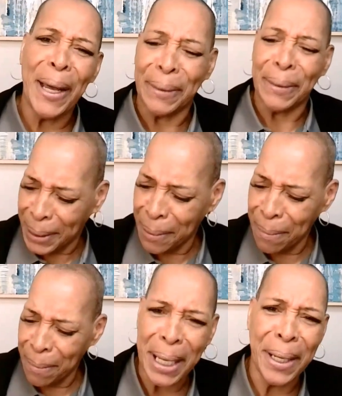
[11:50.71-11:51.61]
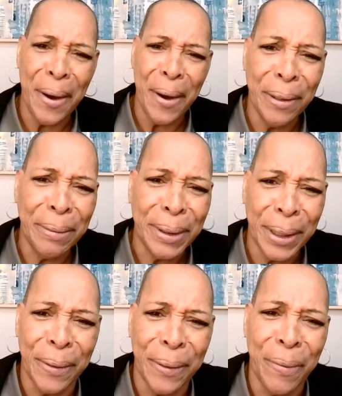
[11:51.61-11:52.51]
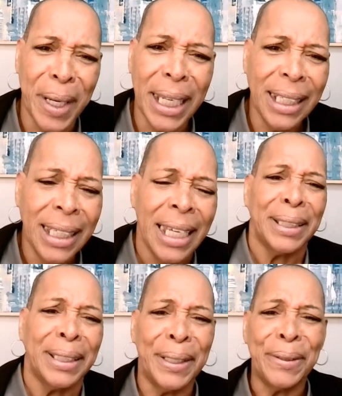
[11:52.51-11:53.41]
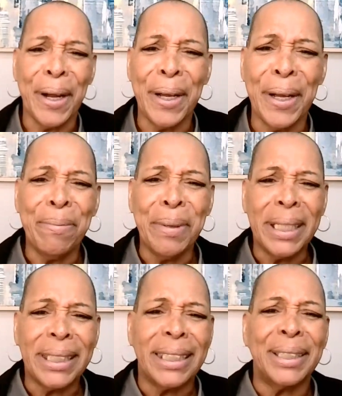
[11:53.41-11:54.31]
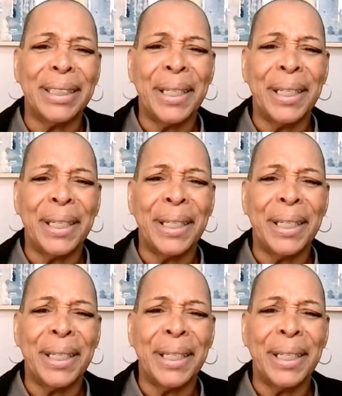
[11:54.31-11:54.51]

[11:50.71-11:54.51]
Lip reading: so you can bid on them, so you can win, so you can grow your business.